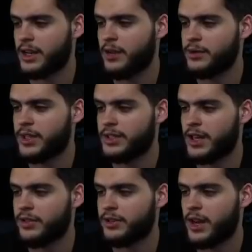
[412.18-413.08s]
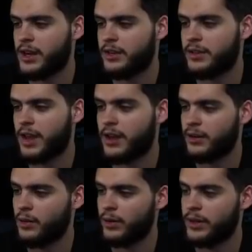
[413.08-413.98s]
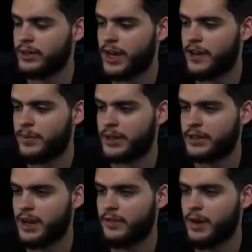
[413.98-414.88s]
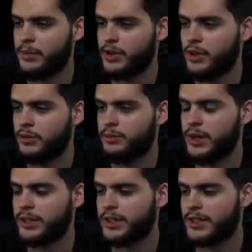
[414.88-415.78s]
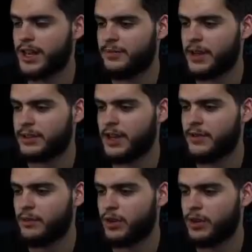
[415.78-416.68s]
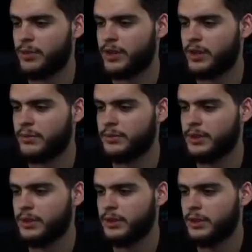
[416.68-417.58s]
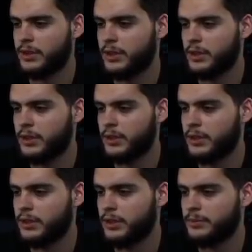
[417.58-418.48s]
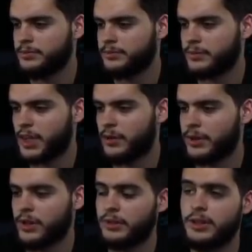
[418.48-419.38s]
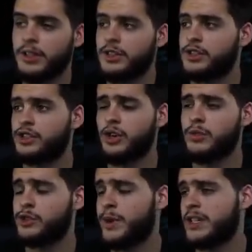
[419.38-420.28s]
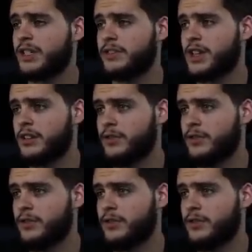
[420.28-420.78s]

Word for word: always say it's either tight end attack or it's a halfback dive. I'm gonna go bet that it's a halfback dive, and I'm run committing on him. Yep. There we go. So much space on the left side of the